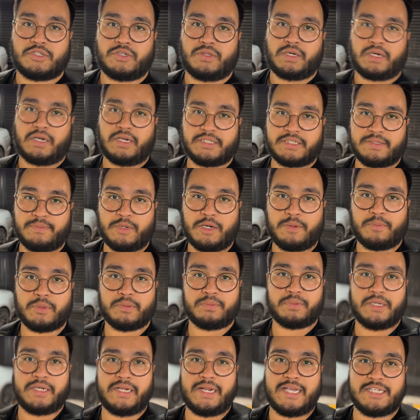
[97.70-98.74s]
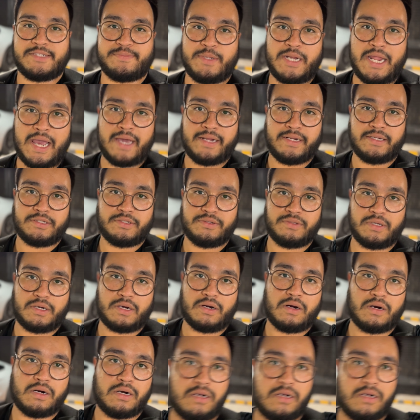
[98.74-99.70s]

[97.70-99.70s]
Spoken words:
the custom number plate has been added to the car,